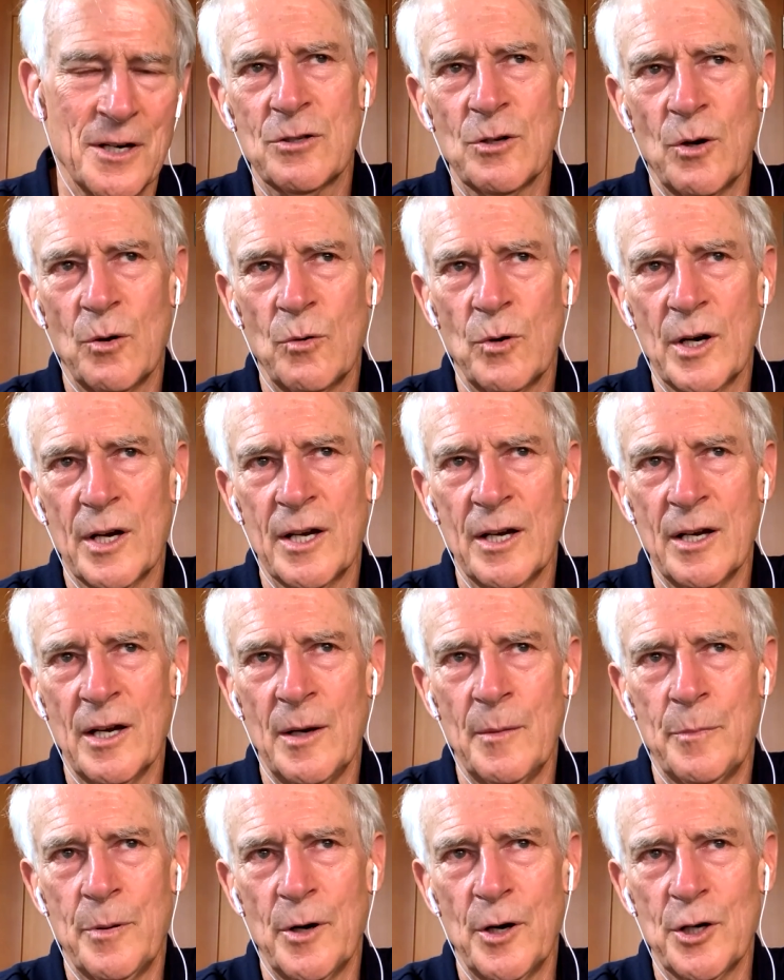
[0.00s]
So working
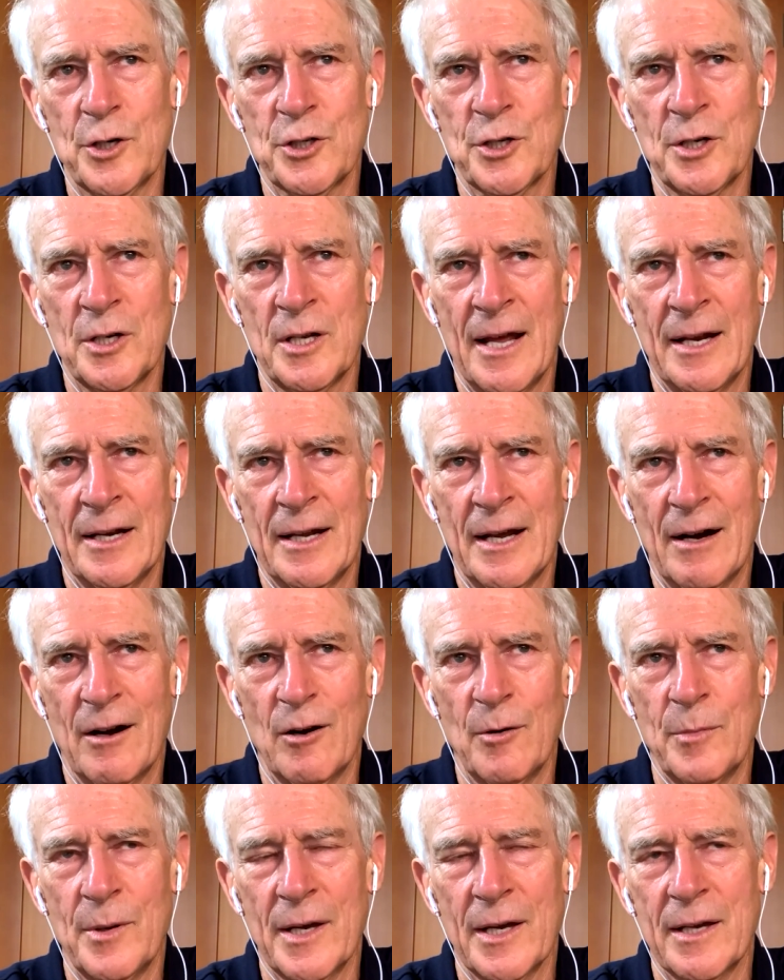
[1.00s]
on Persian and
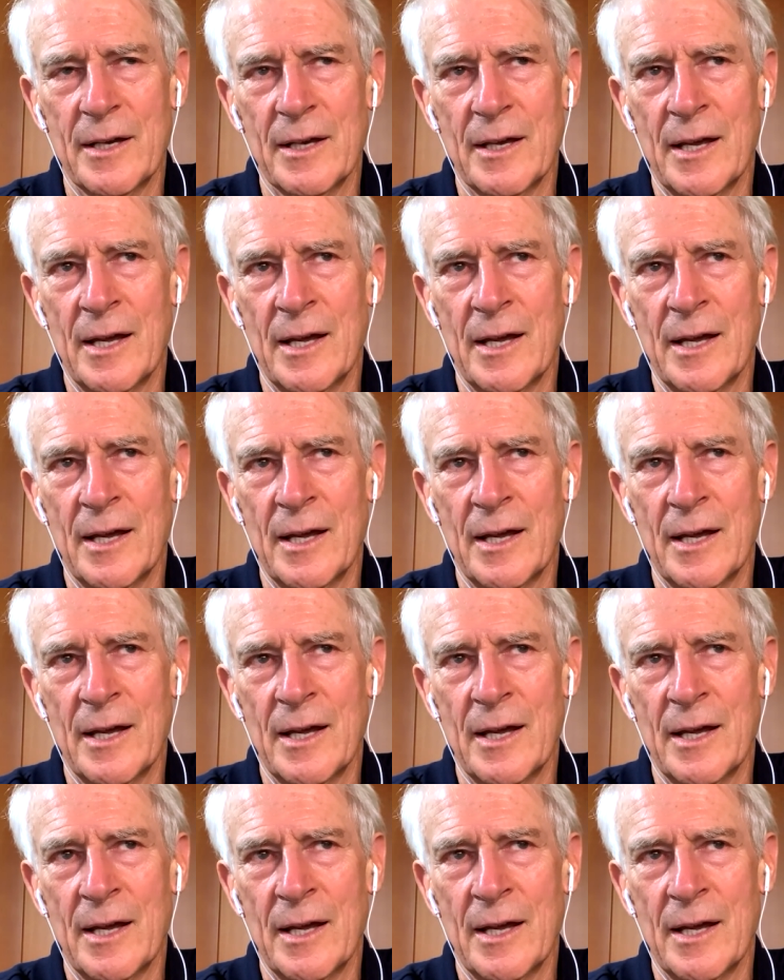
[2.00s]
Arabic,